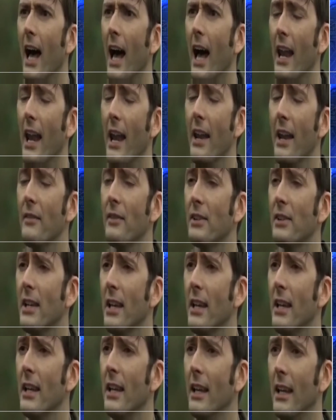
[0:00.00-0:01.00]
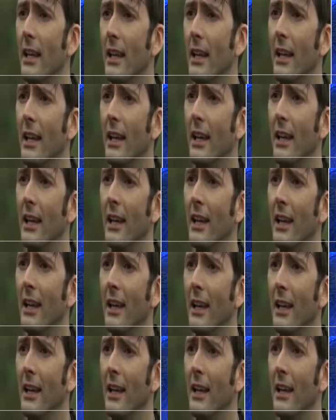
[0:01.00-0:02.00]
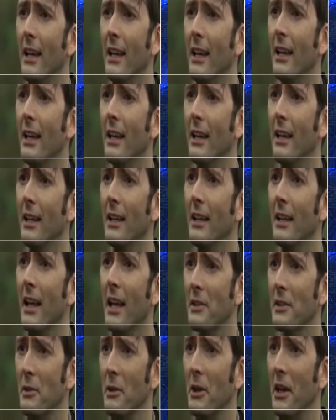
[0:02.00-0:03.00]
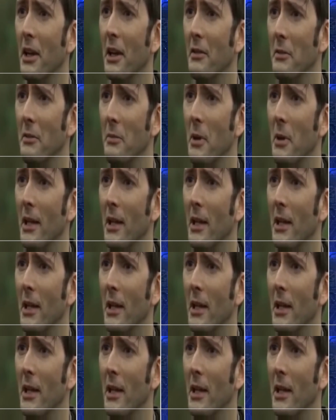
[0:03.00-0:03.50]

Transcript: of nice that later on she'd come in and out of